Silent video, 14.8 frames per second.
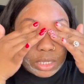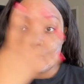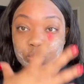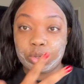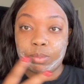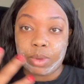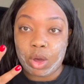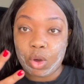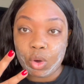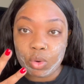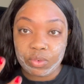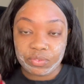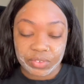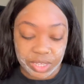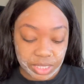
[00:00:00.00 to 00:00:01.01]
doing my whole
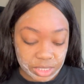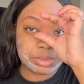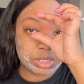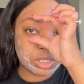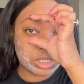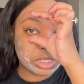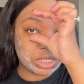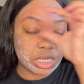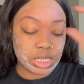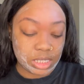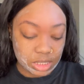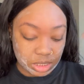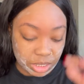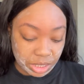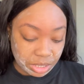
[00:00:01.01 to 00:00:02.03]
face, just in
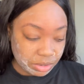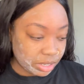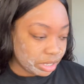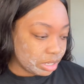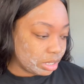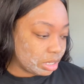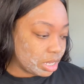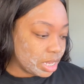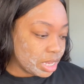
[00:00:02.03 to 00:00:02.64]
this area,